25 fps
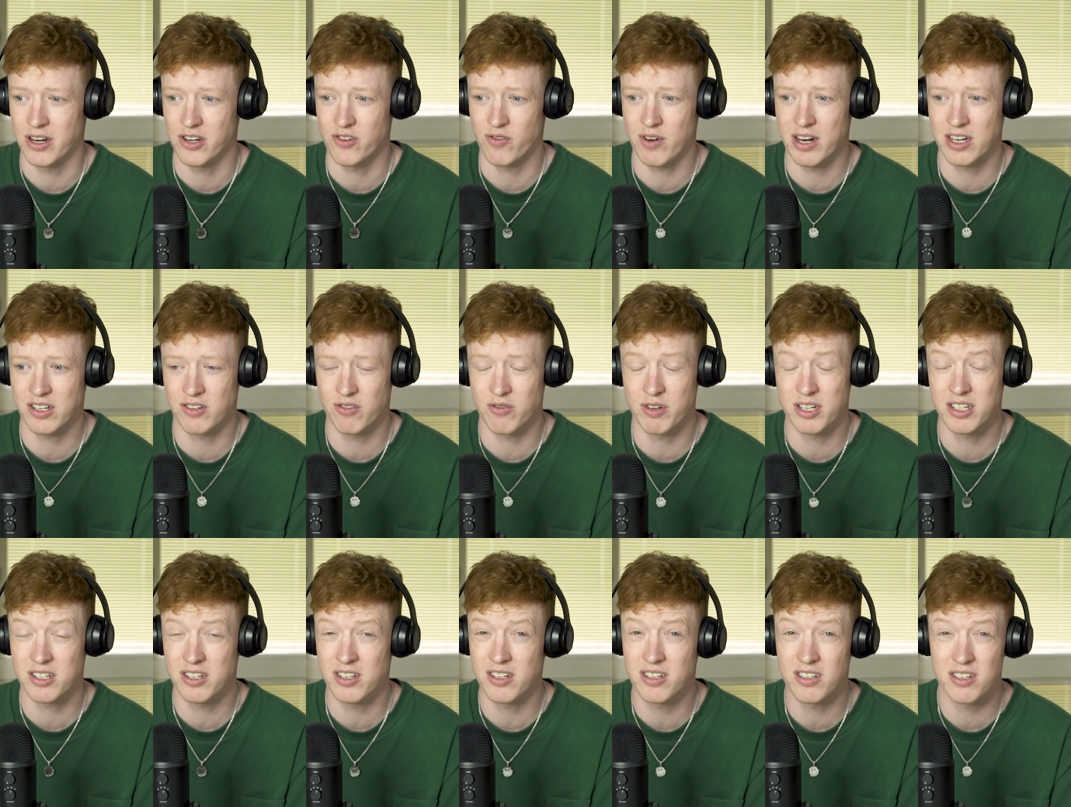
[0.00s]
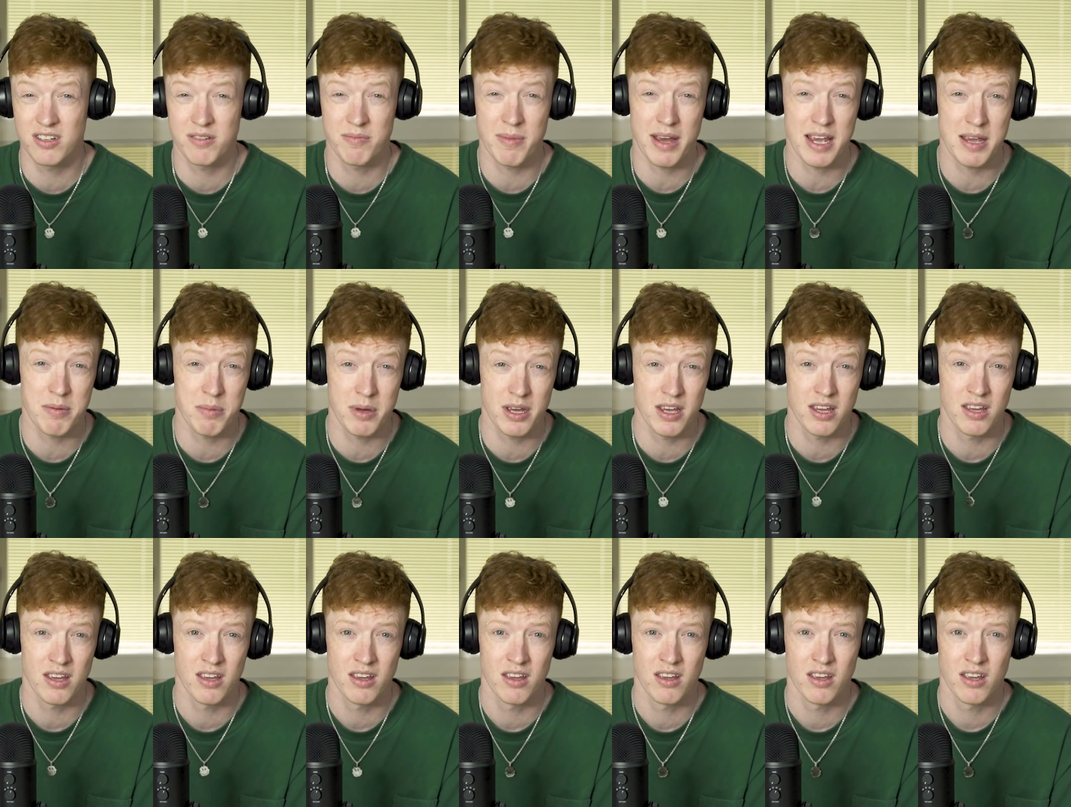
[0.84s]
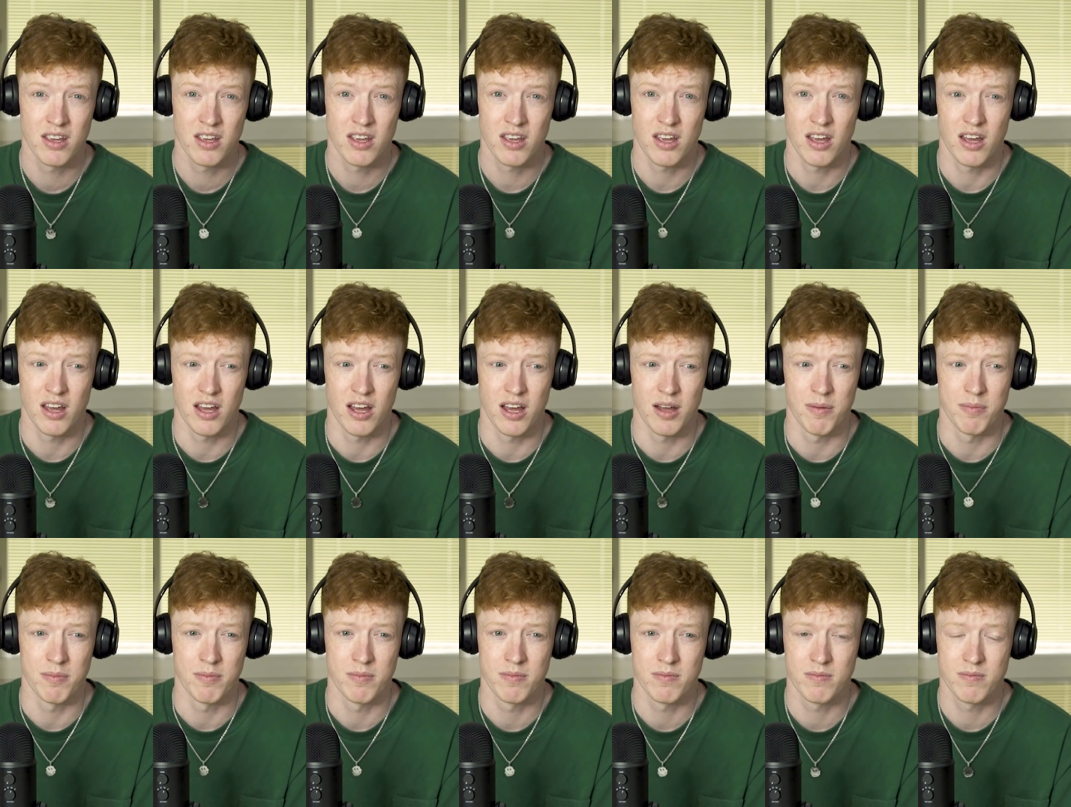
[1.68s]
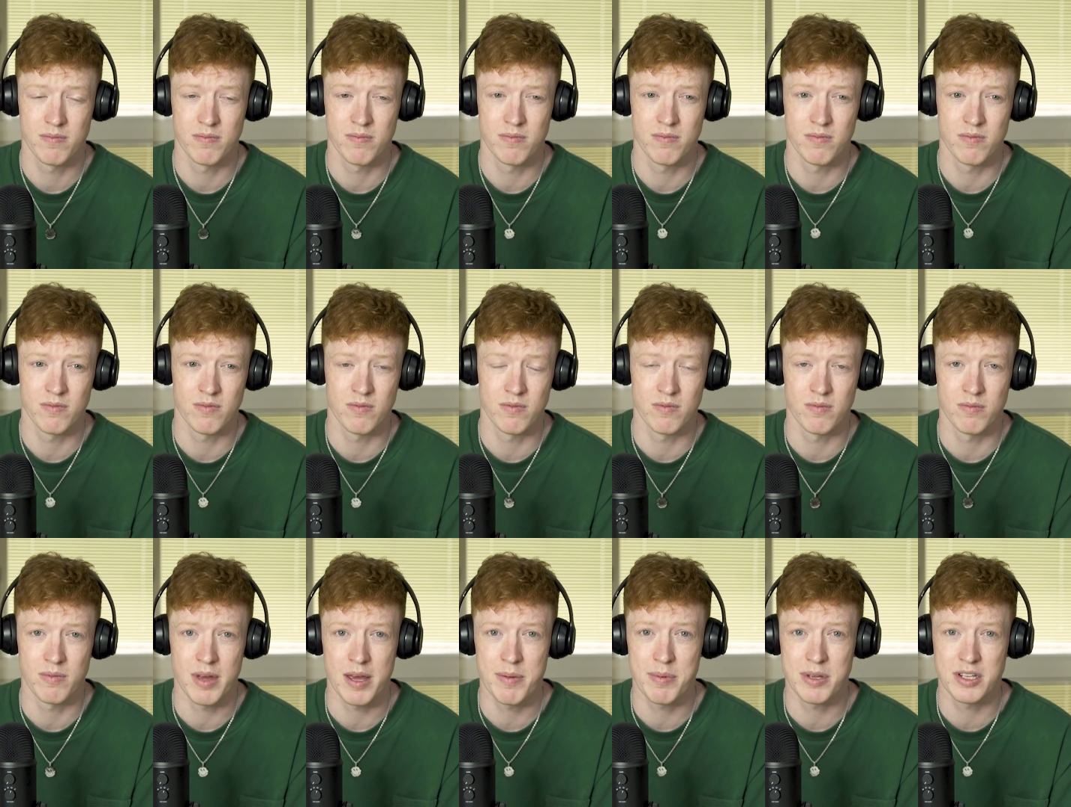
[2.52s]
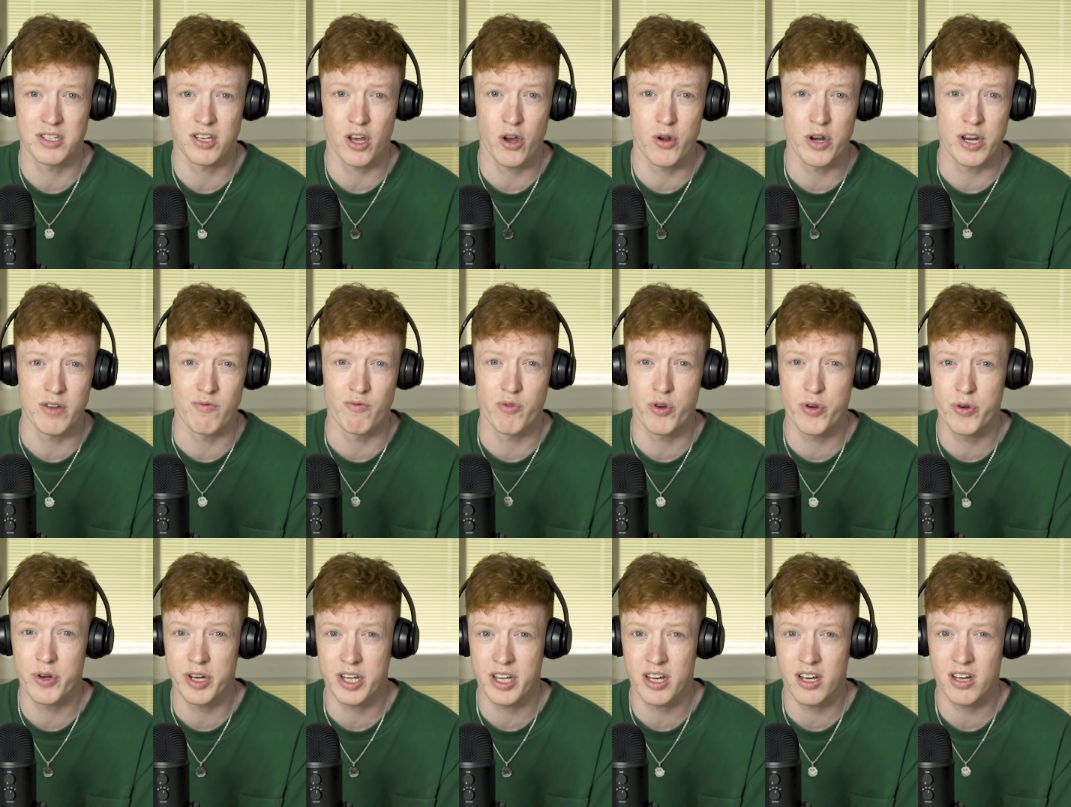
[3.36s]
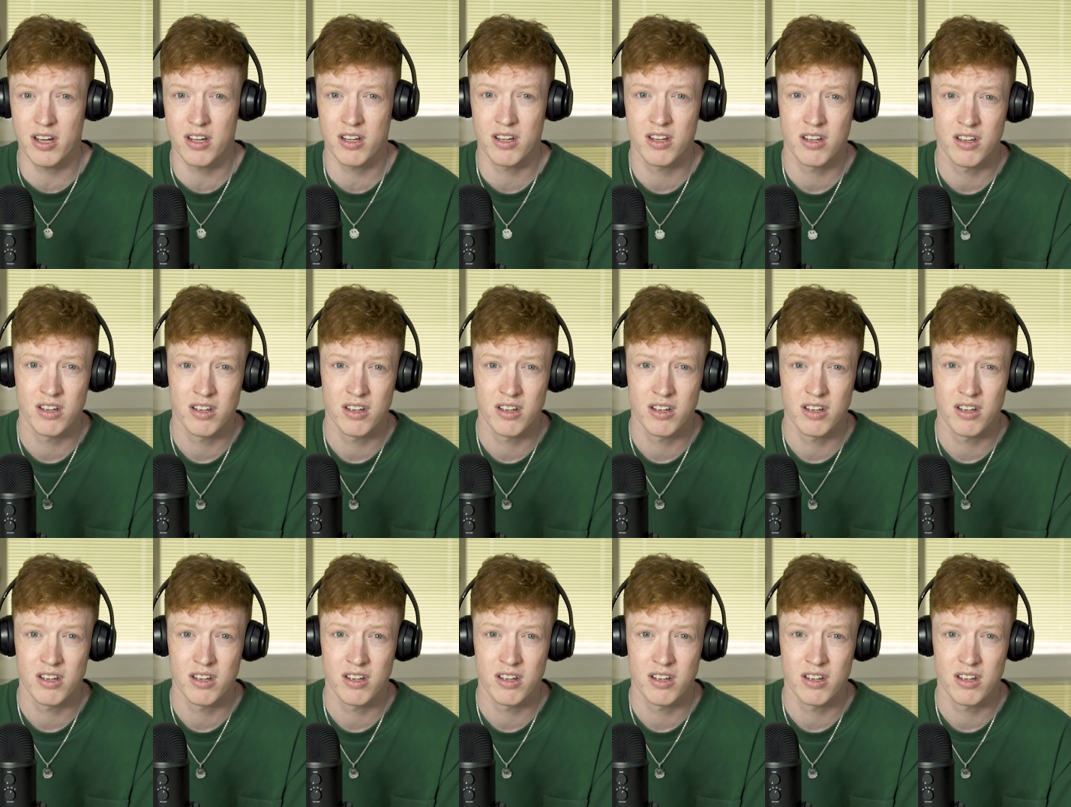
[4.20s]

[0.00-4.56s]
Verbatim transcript: Andreas Christensen, maybe. Um, yeah, maybe. Maybe though. Toni Rudiger.